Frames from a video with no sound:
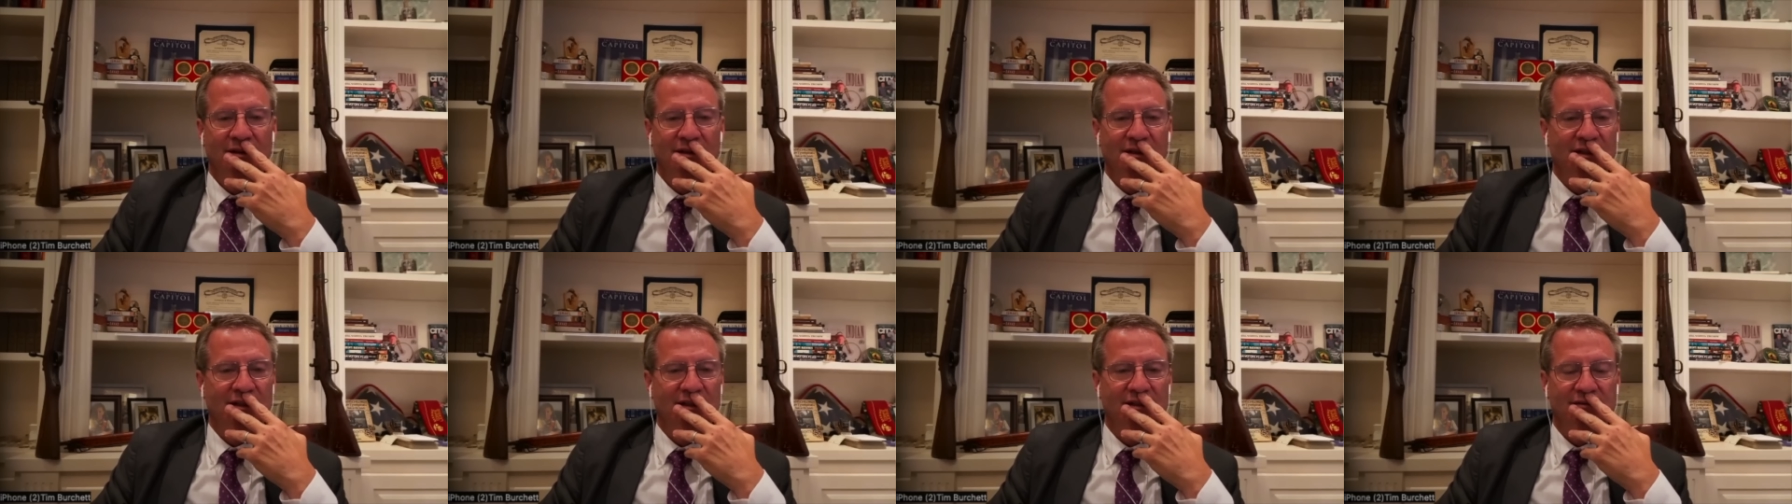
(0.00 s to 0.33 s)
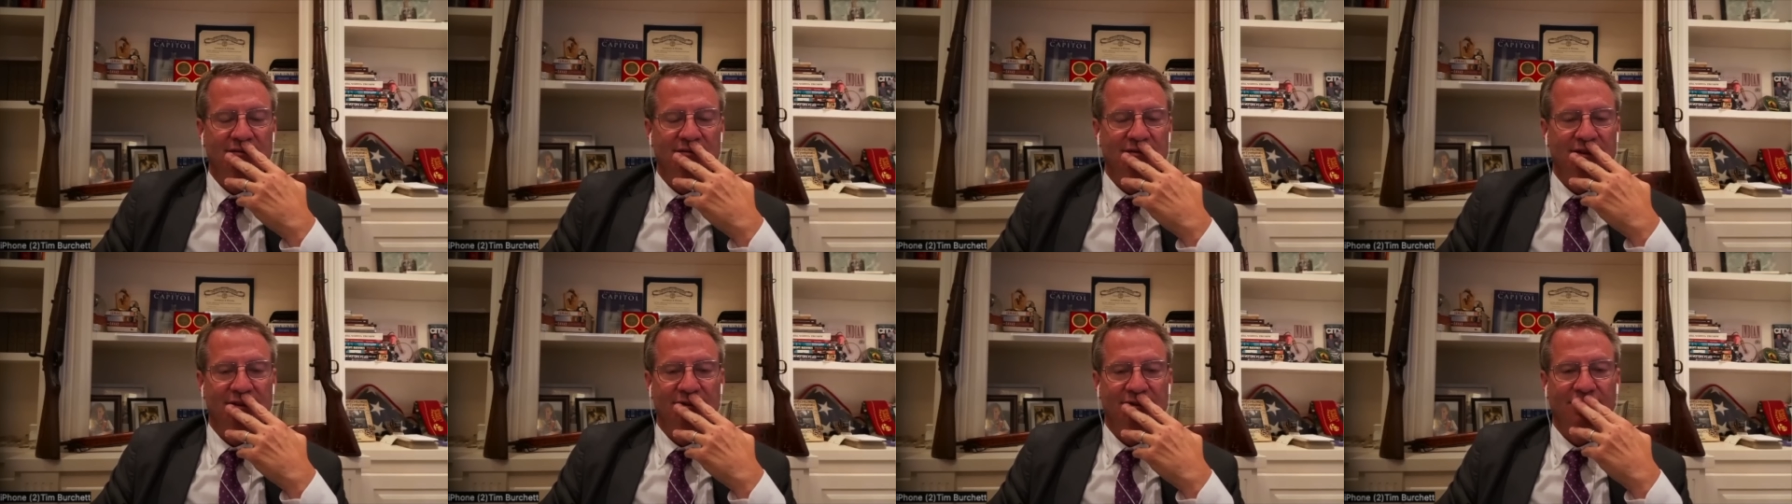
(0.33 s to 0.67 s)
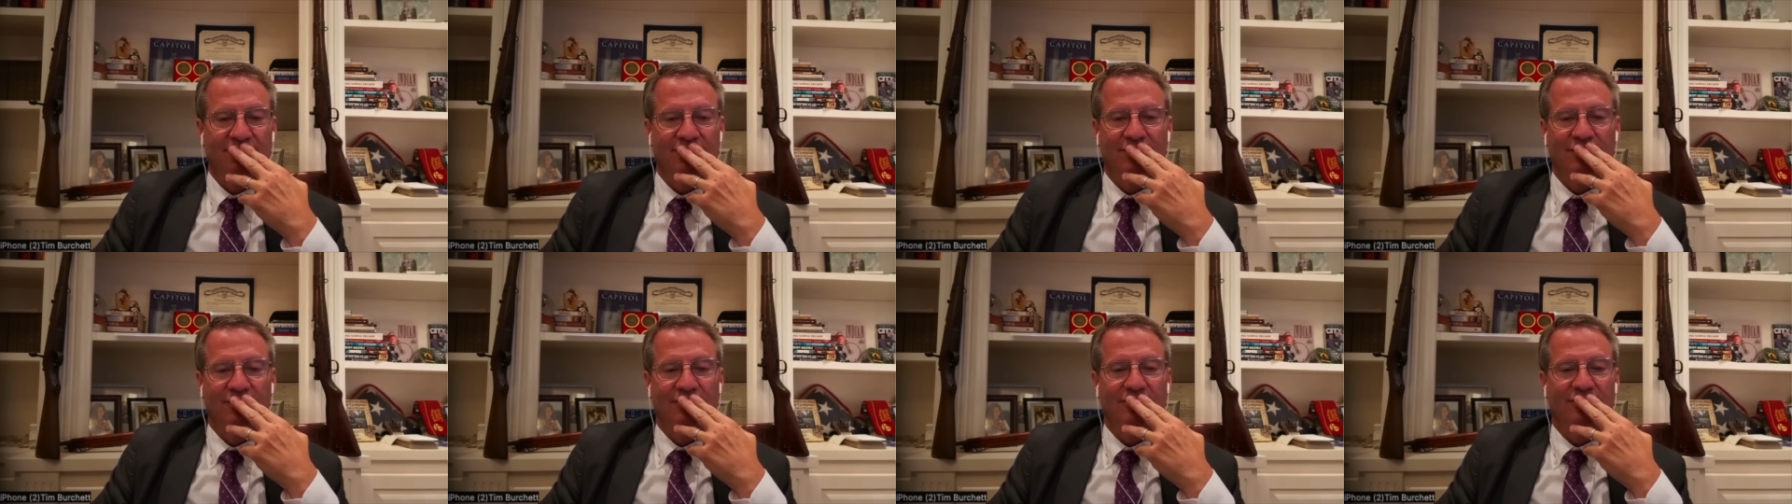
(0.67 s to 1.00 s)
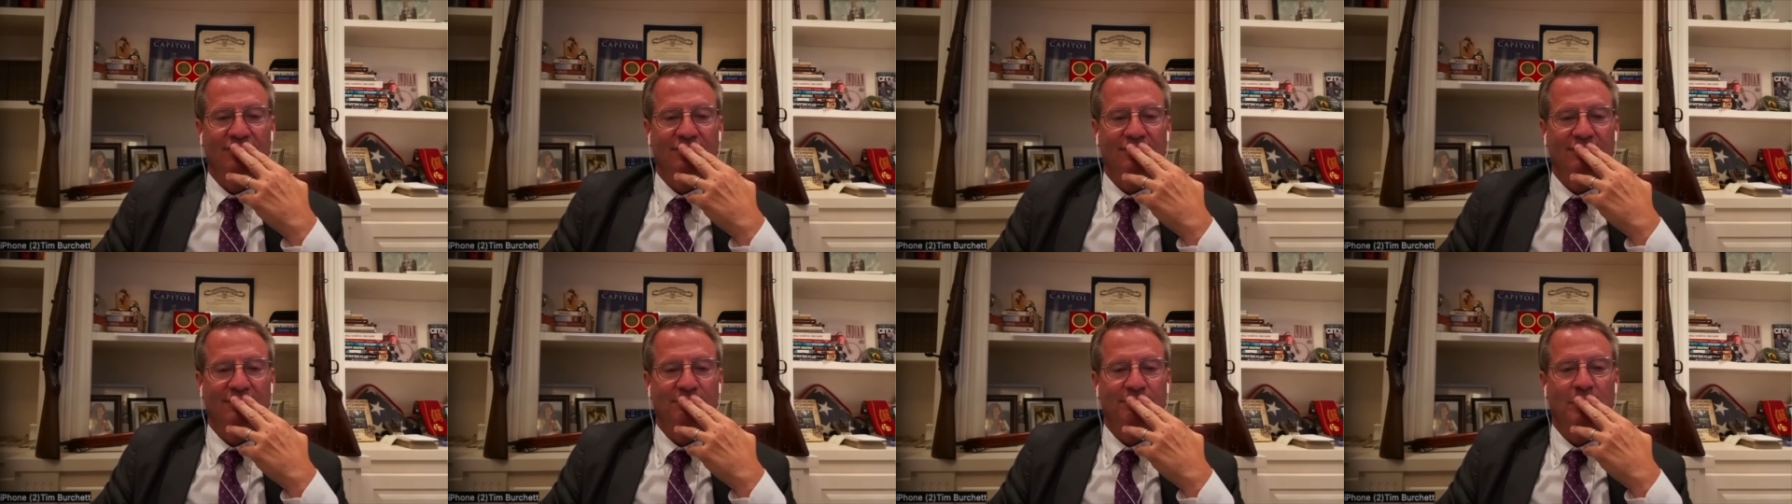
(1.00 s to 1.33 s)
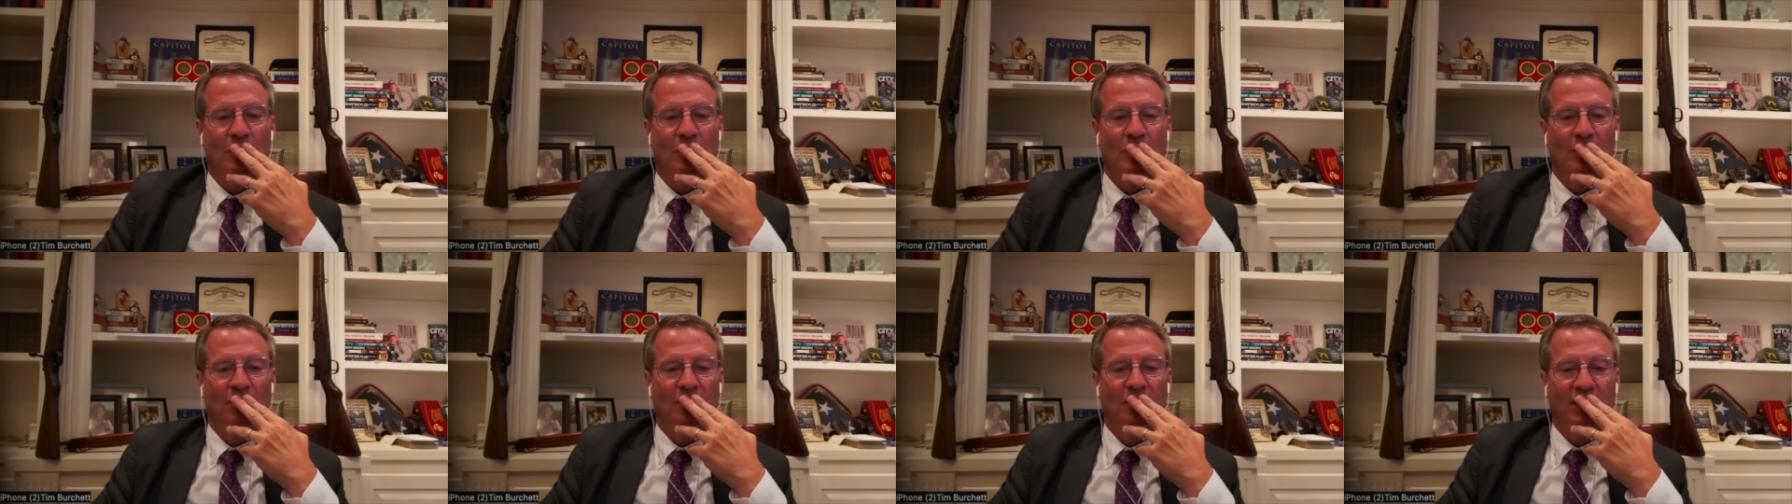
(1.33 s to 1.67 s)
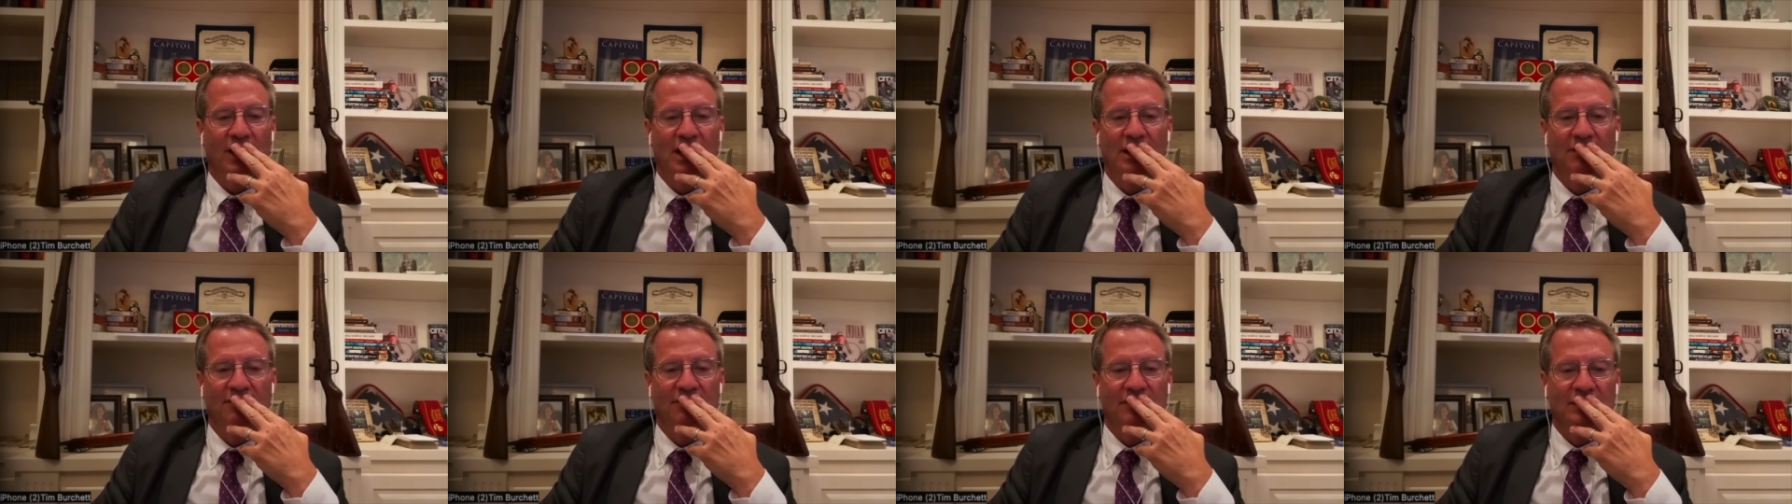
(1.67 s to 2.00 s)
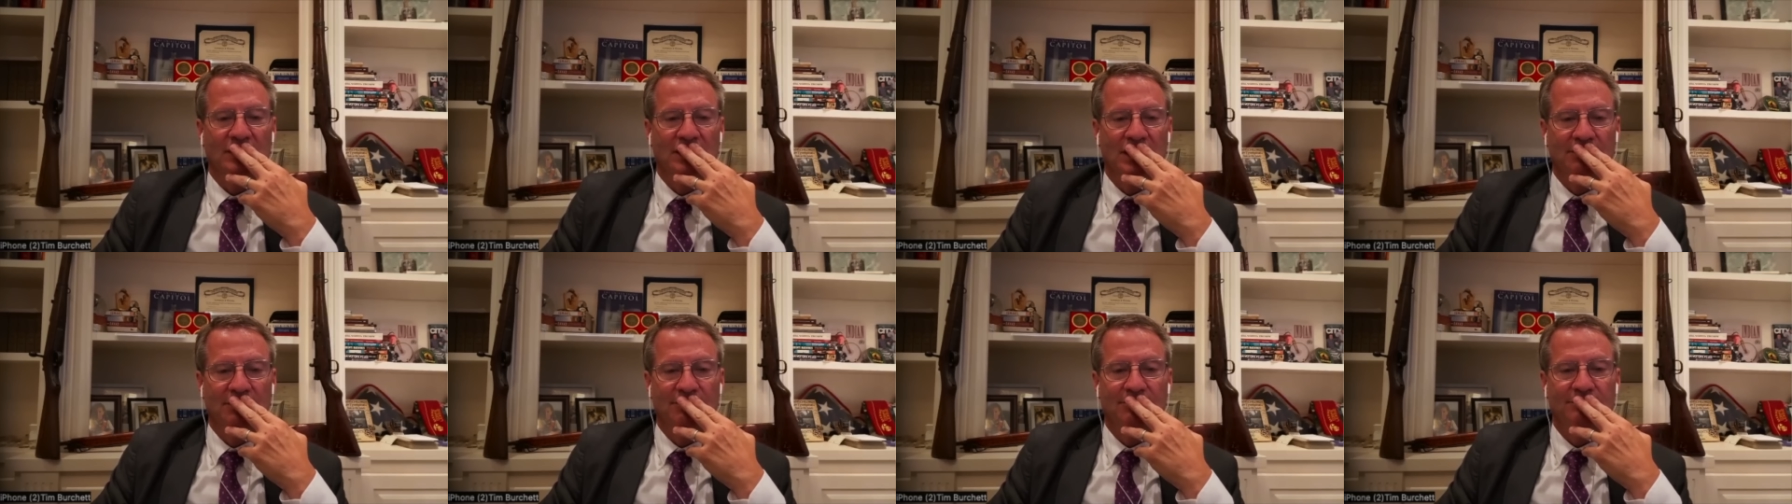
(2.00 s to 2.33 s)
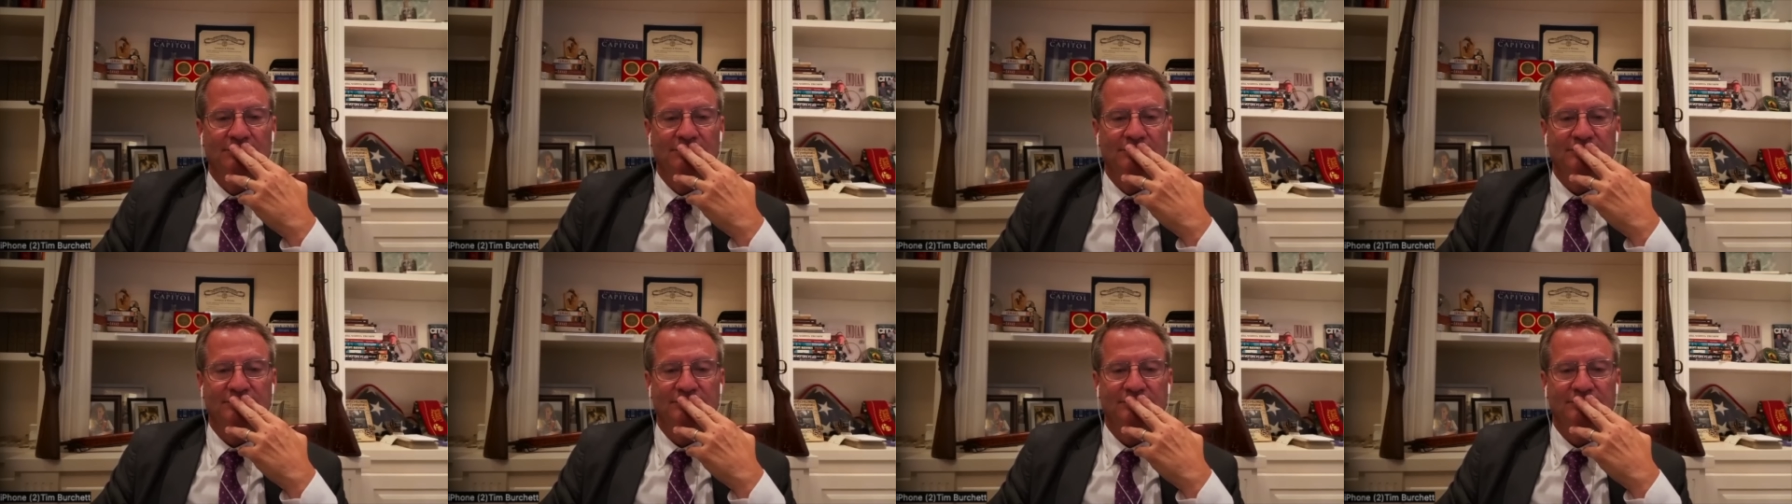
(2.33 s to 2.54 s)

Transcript: that's just part of the cover-up.